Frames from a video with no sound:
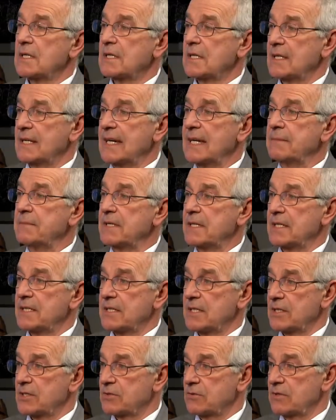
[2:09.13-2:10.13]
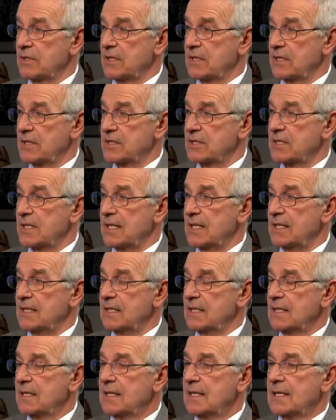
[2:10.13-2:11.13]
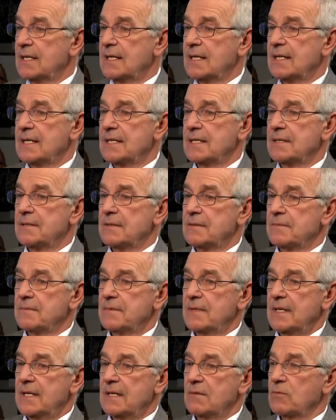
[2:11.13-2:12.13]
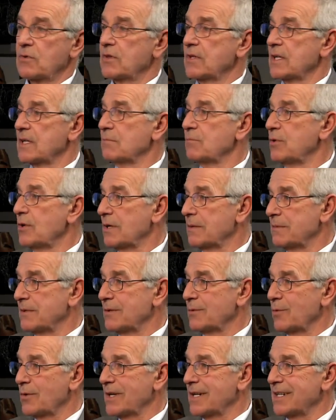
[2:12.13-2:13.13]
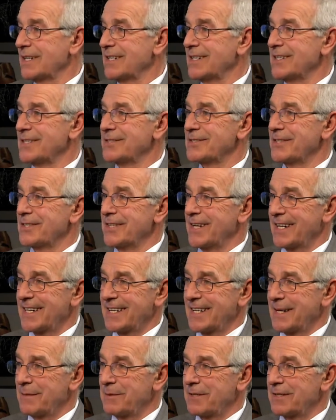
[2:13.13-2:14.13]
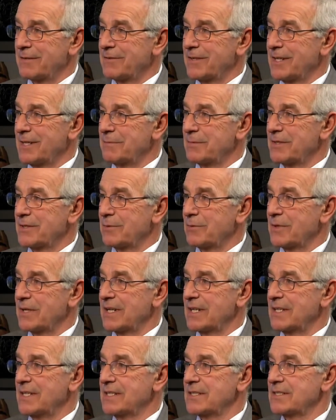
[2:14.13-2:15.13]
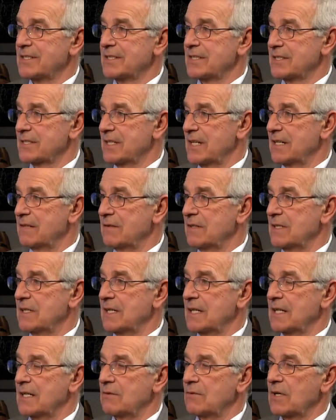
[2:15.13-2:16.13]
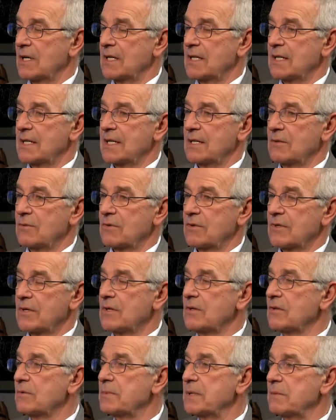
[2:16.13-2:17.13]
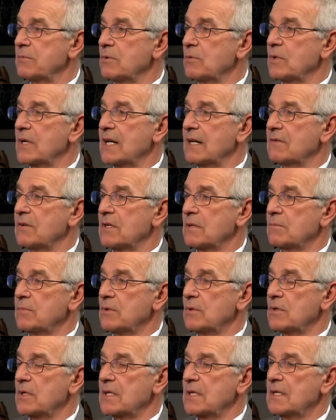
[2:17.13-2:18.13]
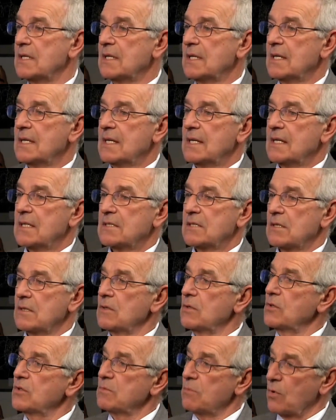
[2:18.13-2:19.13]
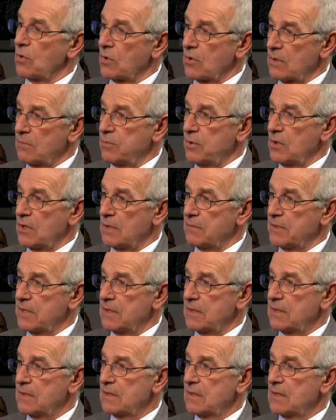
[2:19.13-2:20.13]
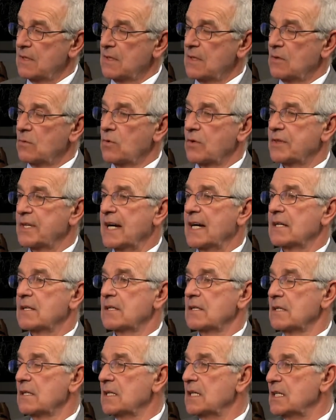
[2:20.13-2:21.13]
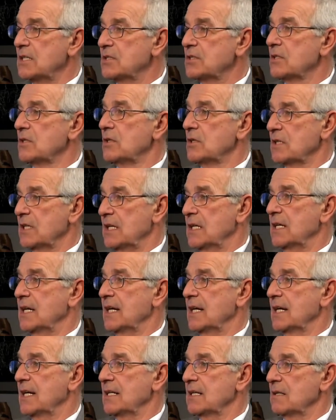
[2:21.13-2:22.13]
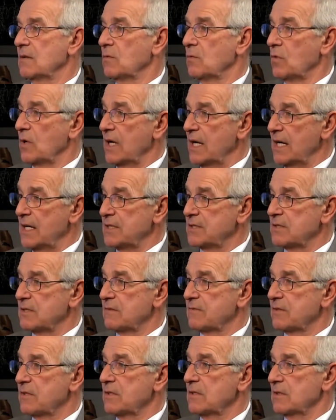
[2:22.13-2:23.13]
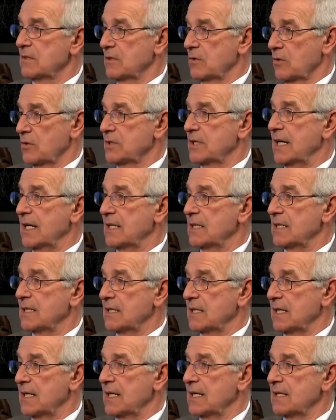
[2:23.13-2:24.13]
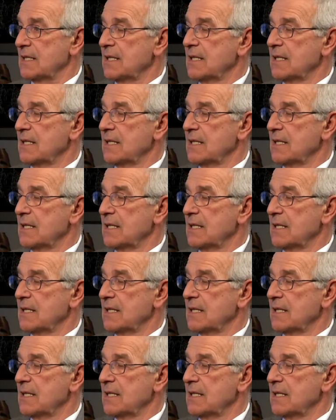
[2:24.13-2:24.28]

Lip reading: the gaming industry in this state, and with unemployment the way it is and the economic development the way it is in the state of Indiana right now, with all the people we have unemployed, to lose more employment without at least looking at ways of curtailing that,